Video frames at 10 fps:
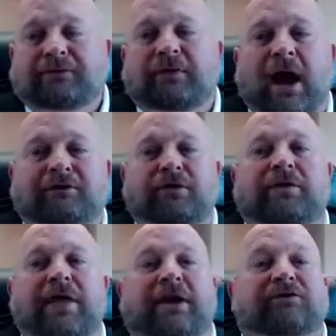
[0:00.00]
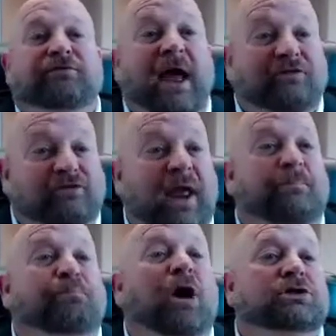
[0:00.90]
I do that as a
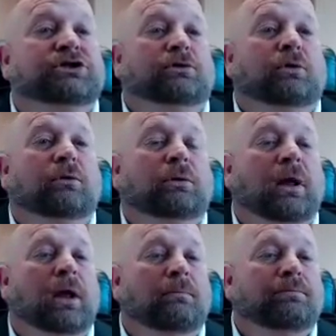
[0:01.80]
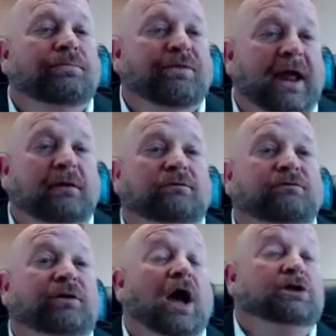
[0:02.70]
personal thing,
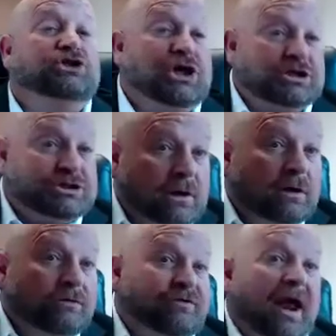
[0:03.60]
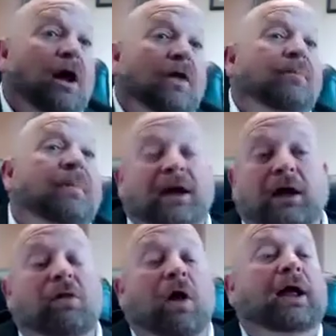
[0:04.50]
to not just take on the mega
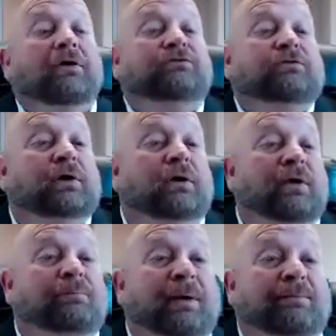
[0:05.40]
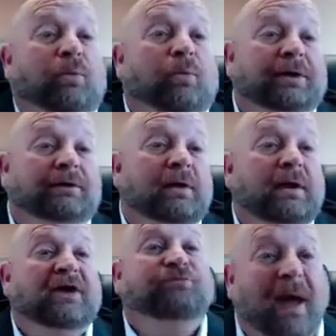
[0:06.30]
clients, that people would
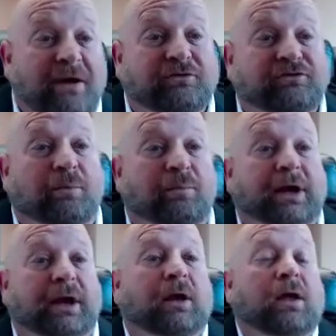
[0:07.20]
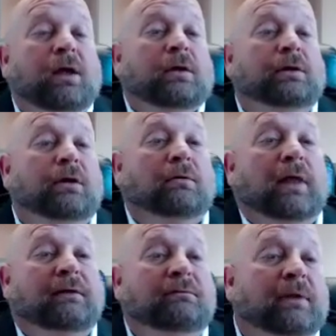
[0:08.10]
expect somebody,
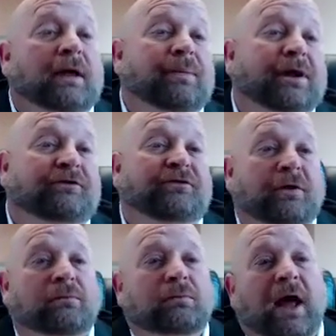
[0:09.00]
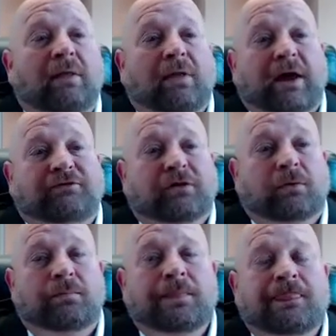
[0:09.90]
like me to do. I like
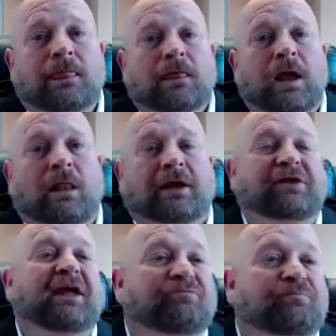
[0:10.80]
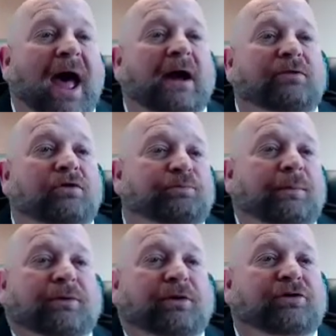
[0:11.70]
to give back, and those
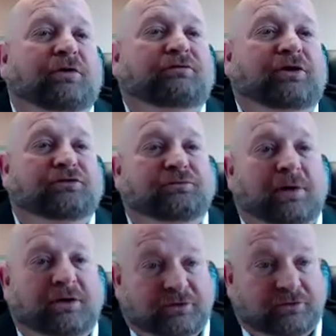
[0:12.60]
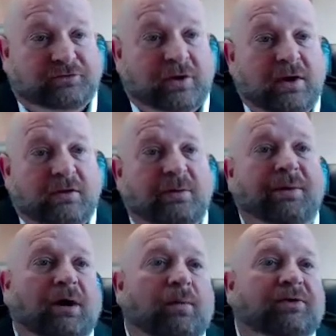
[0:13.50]
people deserve just as much as the
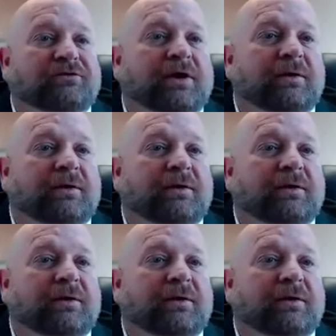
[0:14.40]
bigger ones do.